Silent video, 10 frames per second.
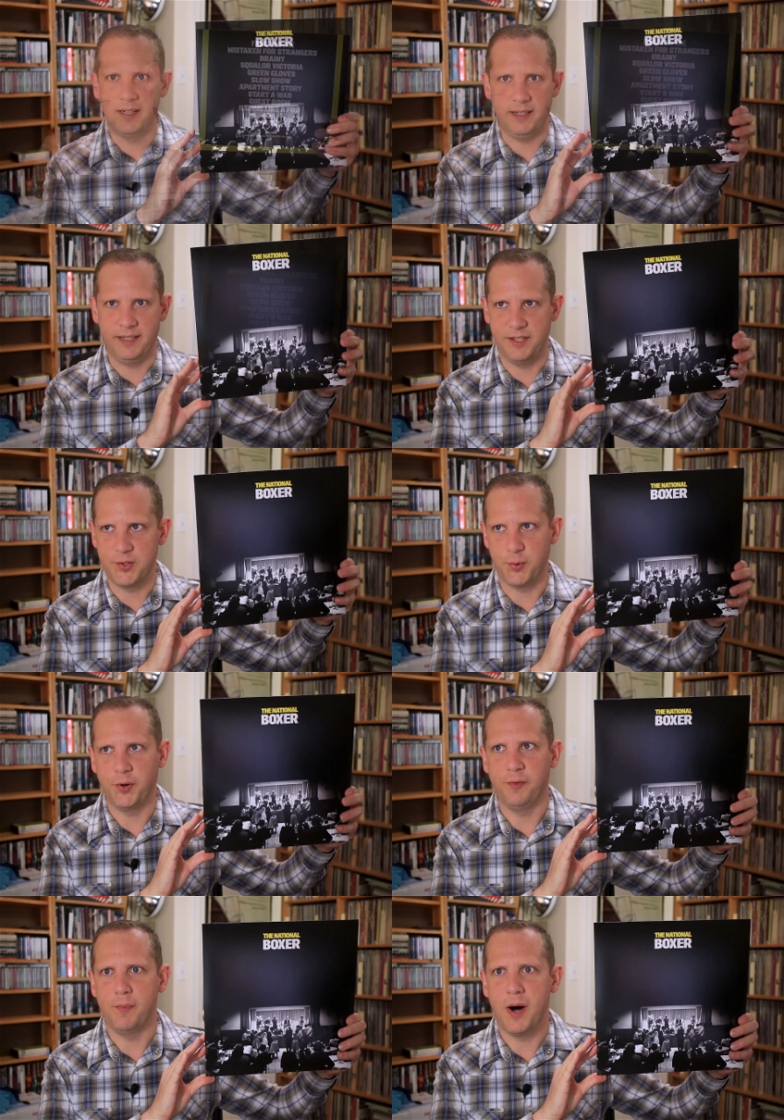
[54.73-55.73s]
Uh, it's sort
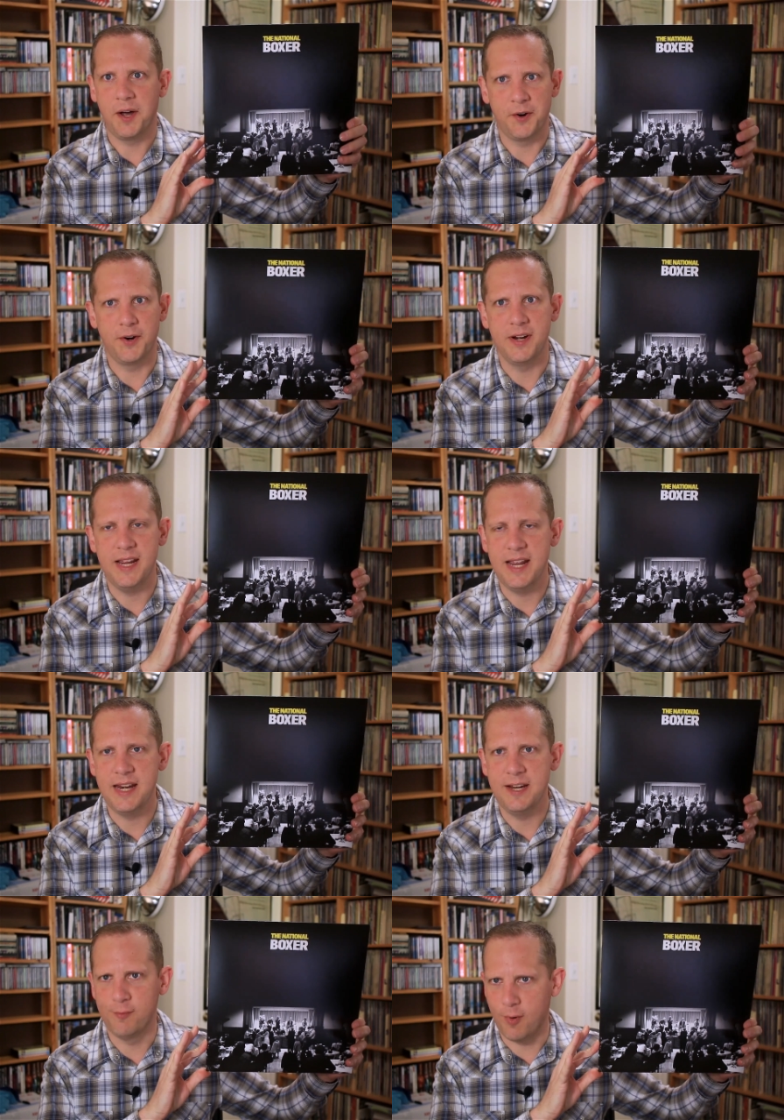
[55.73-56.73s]
of modern
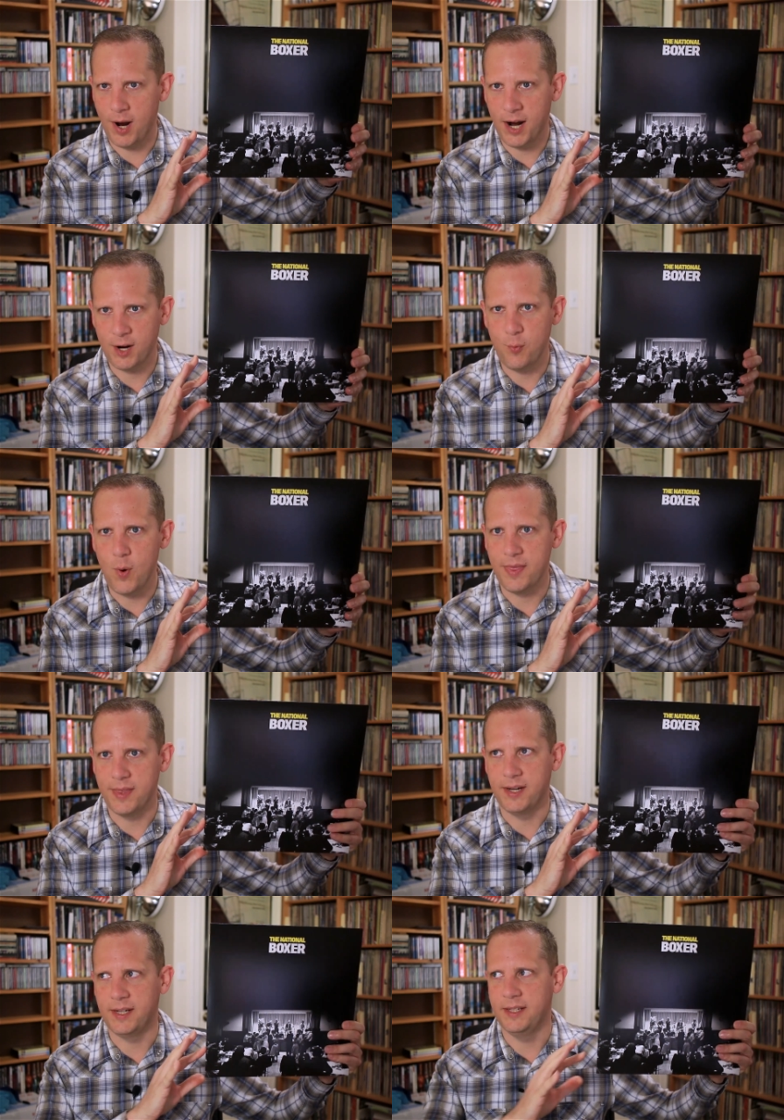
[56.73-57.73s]
indie rock with
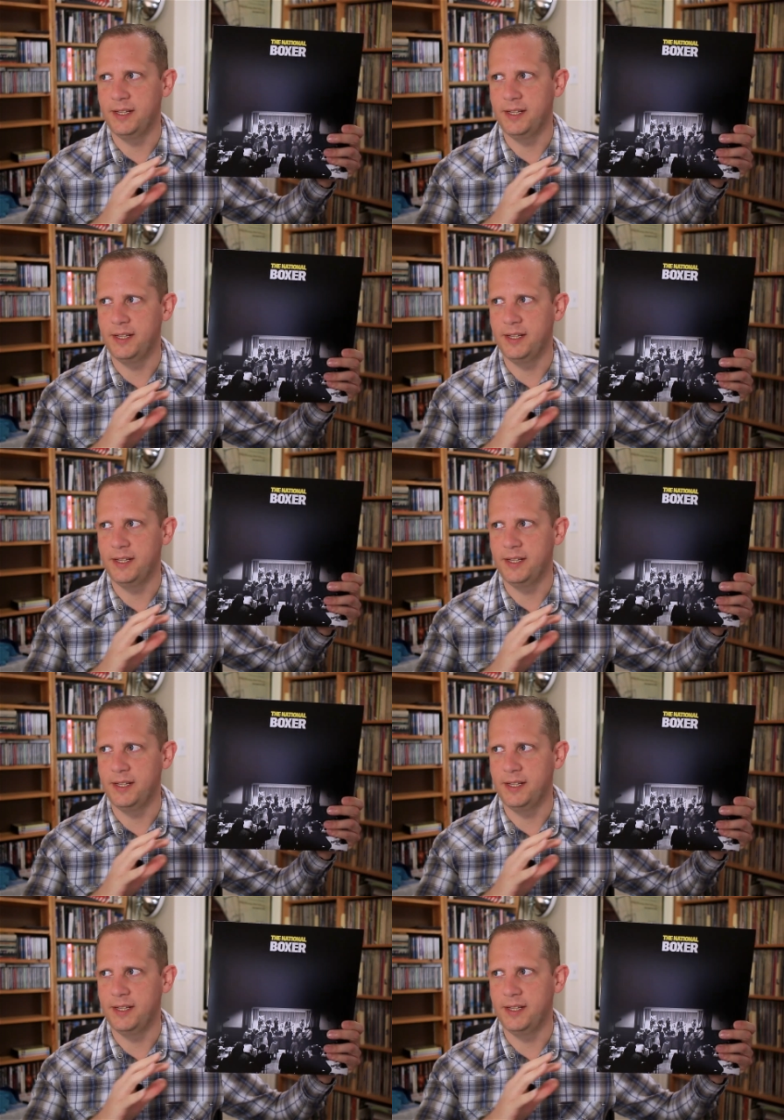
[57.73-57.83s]
uh,